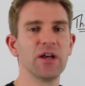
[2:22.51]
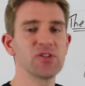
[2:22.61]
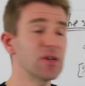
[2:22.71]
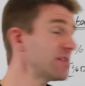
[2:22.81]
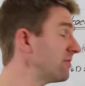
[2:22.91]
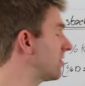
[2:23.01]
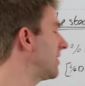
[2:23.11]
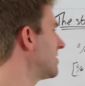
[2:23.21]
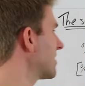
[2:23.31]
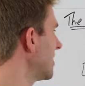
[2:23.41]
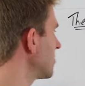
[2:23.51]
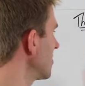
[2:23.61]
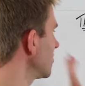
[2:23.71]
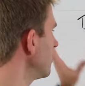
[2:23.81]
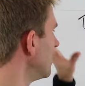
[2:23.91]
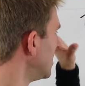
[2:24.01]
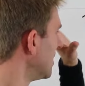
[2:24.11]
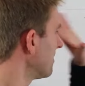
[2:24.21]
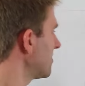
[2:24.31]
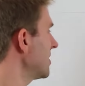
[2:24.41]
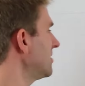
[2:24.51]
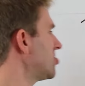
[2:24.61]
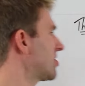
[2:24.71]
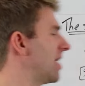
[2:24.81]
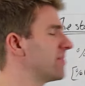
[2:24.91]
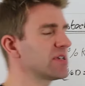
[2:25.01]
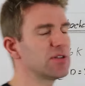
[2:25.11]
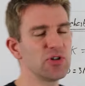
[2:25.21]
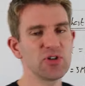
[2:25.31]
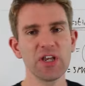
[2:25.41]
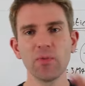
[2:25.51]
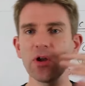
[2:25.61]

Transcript: So let's have a look at the indicator, guys. So percentage K, percentage D.